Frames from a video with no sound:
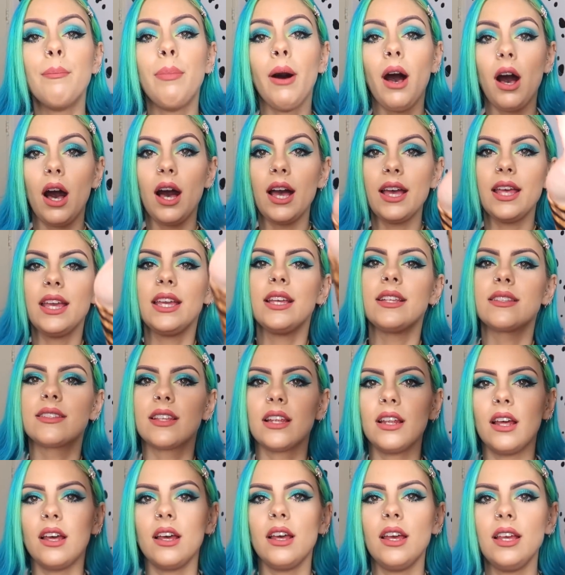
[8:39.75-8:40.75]
But
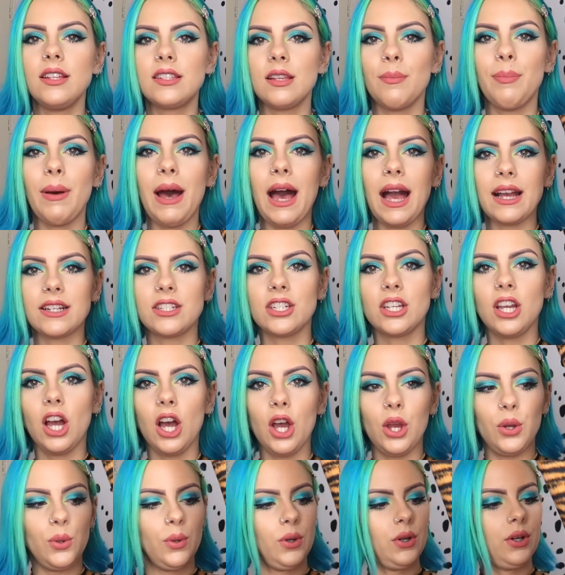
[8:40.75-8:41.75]
it's a bag to
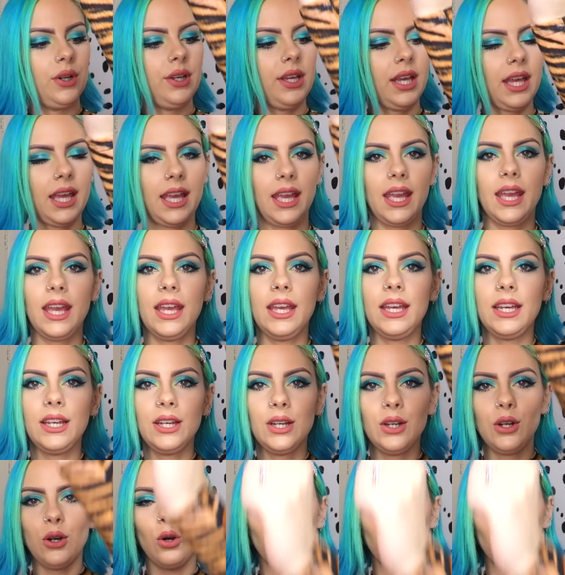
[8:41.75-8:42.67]
go here